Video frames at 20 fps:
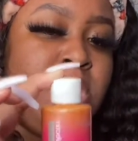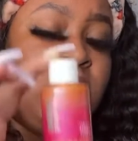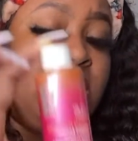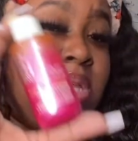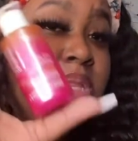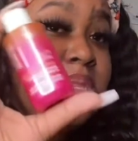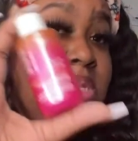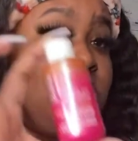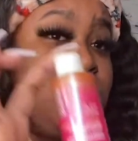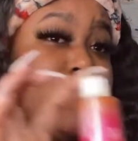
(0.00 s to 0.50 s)

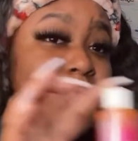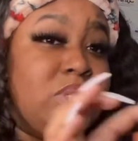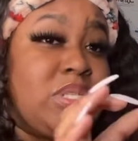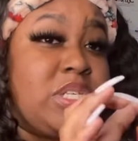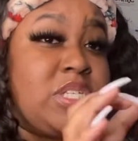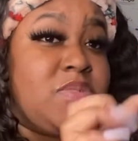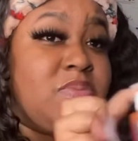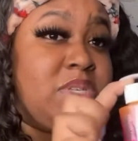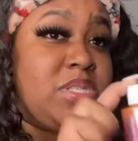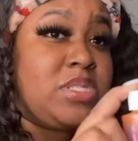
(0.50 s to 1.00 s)
this was
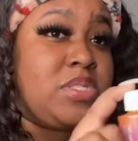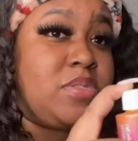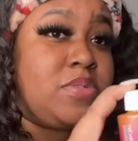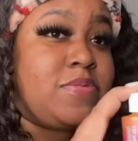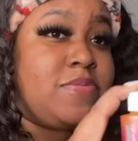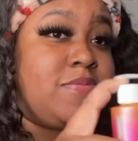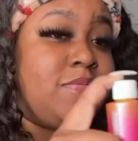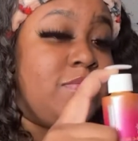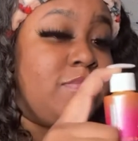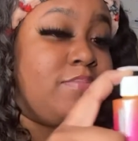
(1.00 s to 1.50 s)
expensive.
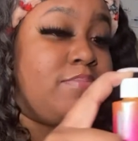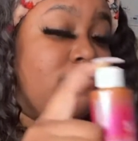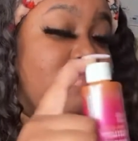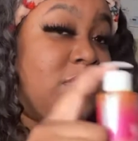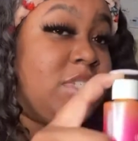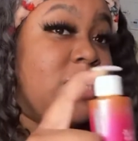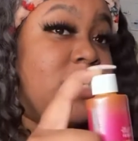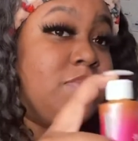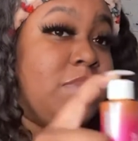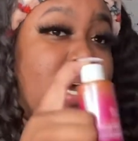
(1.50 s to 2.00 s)

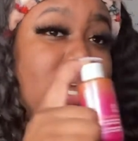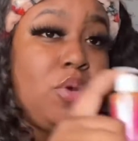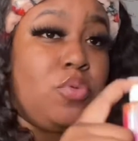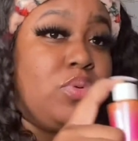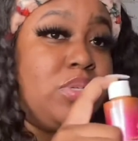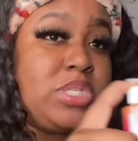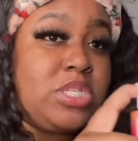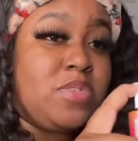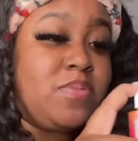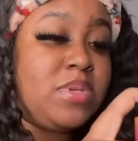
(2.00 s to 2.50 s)
This bottle
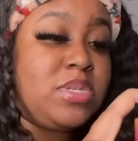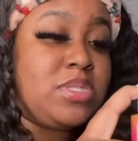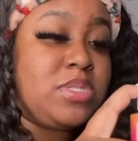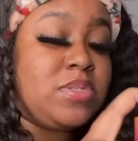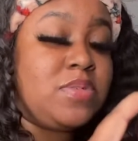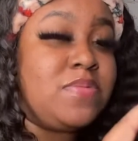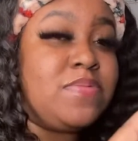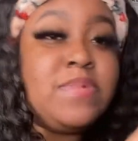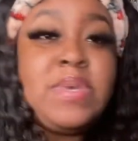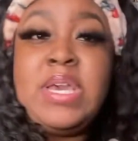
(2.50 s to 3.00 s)
was
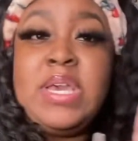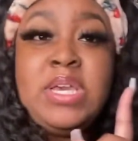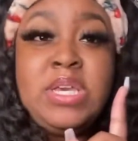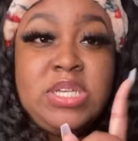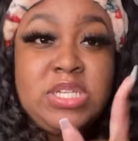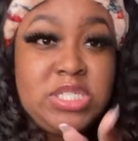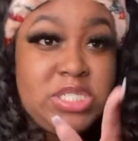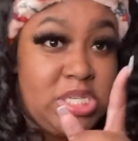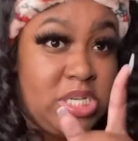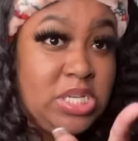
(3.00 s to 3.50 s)
expensive.
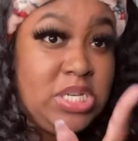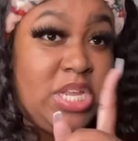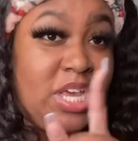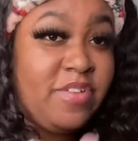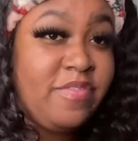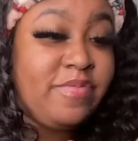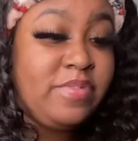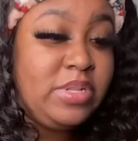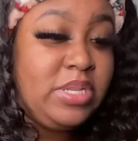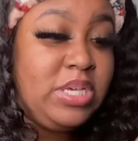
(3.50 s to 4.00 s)
She
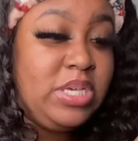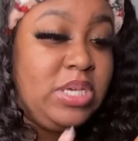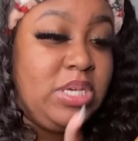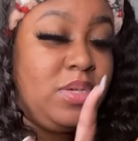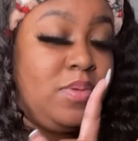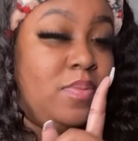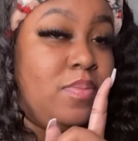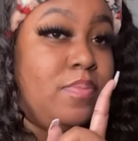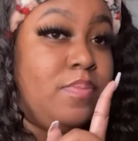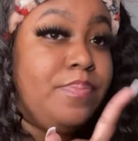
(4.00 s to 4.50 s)

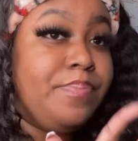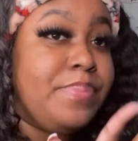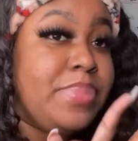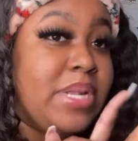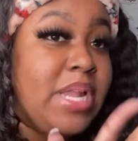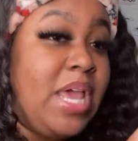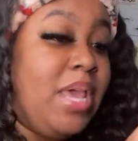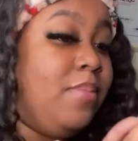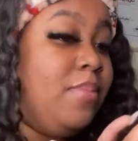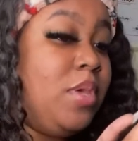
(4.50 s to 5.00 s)
definitely
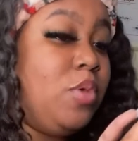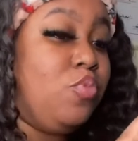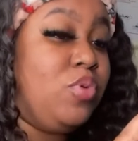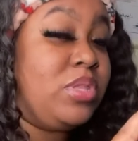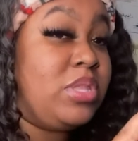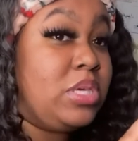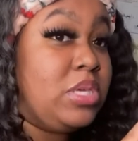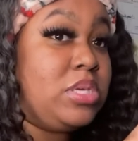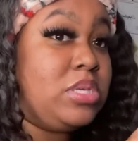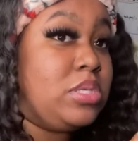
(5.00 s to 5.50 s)
played me with
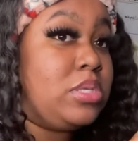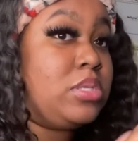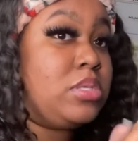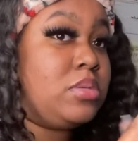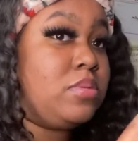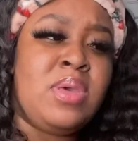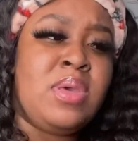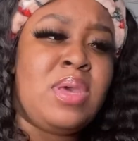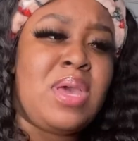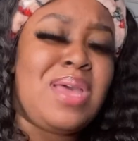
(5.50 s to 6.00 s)
this.
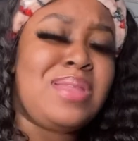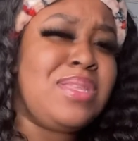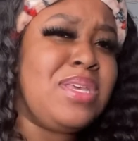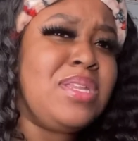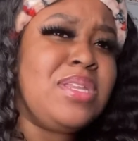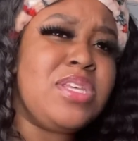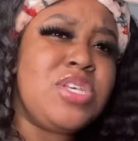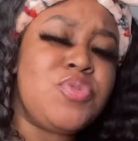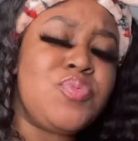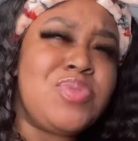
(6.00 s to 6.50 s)
I think
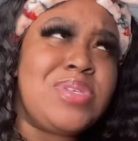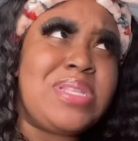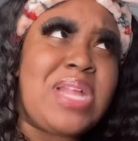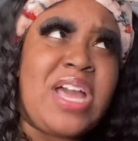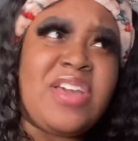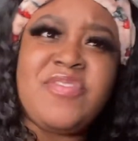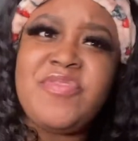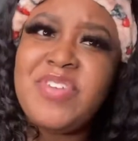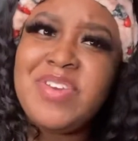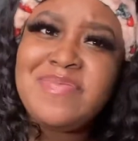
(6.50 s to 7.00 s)
this was like
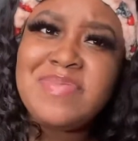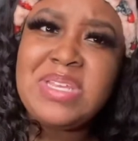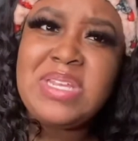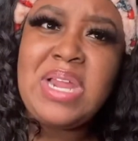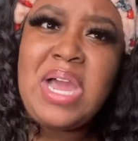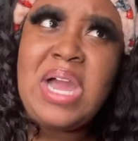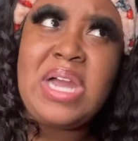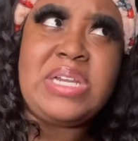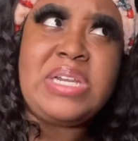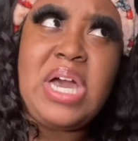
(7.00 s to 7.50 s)

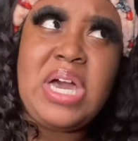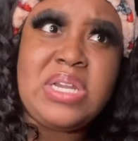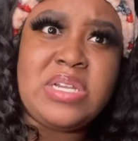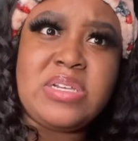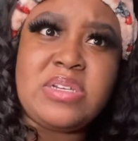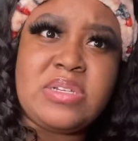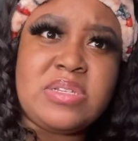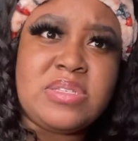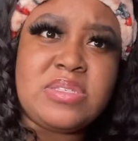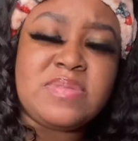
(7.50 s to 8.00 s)

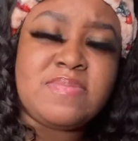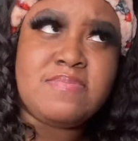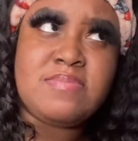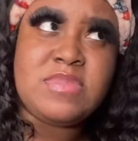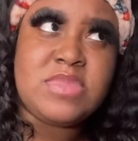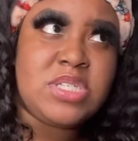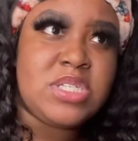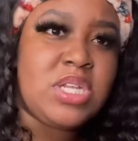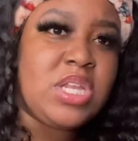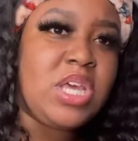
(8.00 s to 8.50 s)
$59.
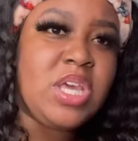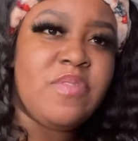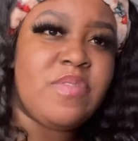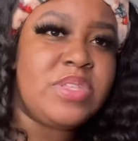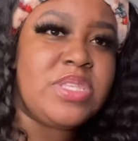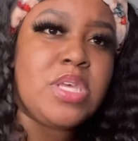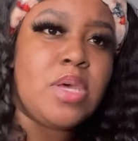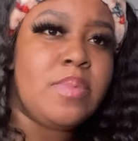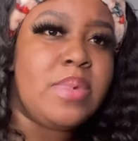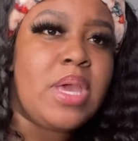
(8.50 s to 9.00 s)
She didn't even
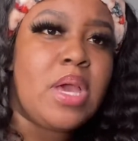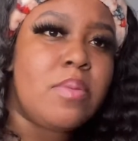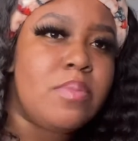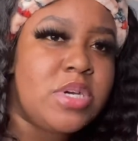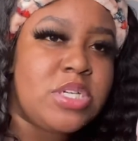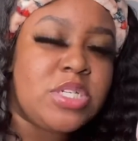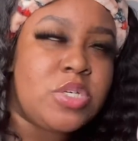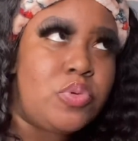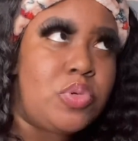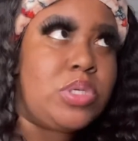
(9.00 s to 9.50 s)
tell me how
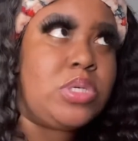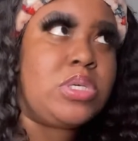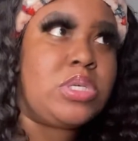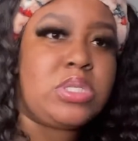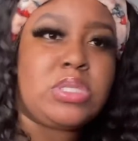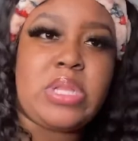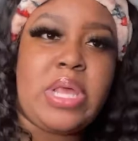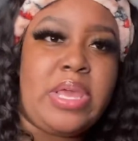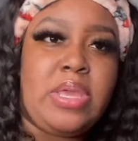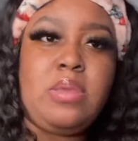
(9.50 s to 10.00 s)
much it was.
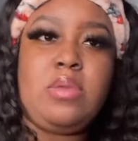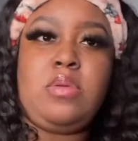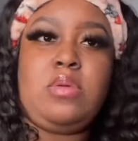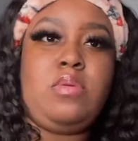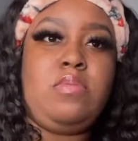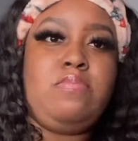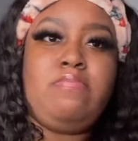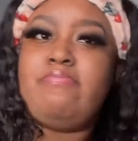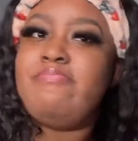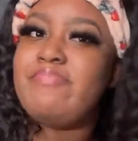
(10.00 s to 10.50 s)
Like
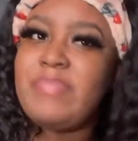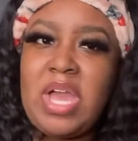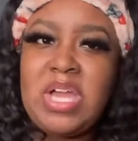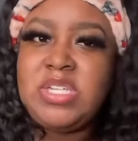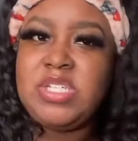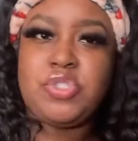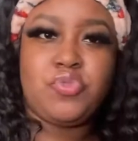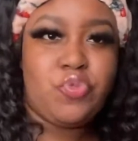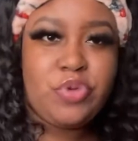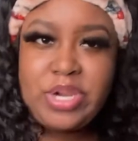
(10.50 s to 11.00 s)
I
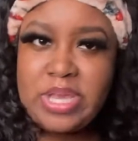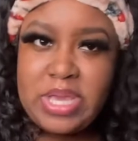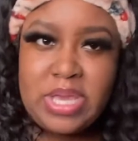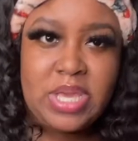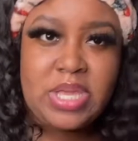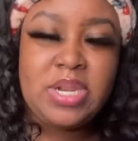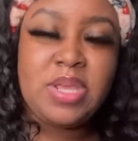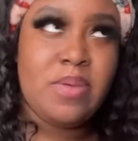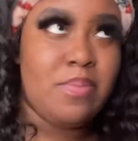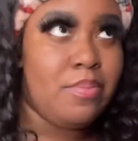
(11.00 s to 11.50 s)
just went
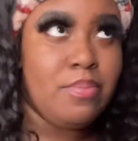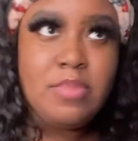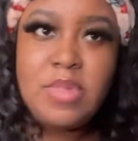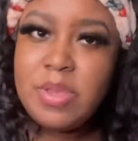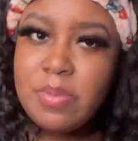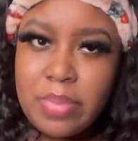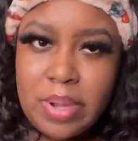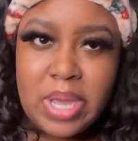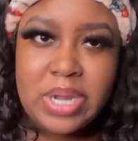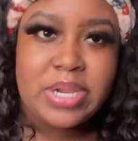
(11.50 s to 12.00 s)
ahead
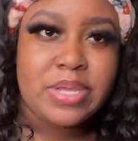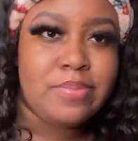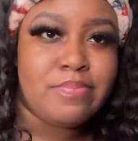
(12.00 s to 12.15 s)
and bought it.